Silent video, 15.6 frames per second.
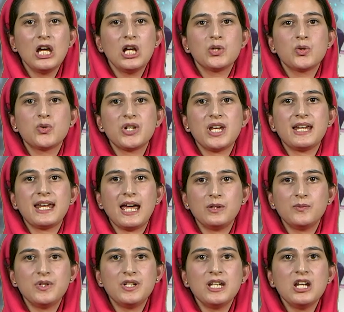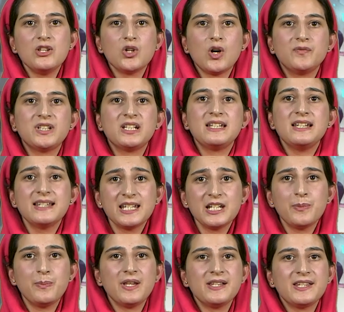to take advantage of the
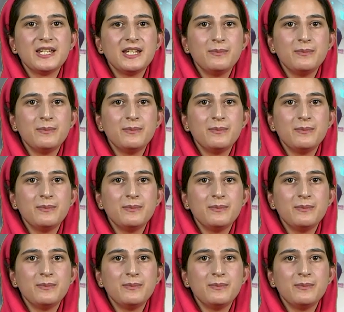discrepancy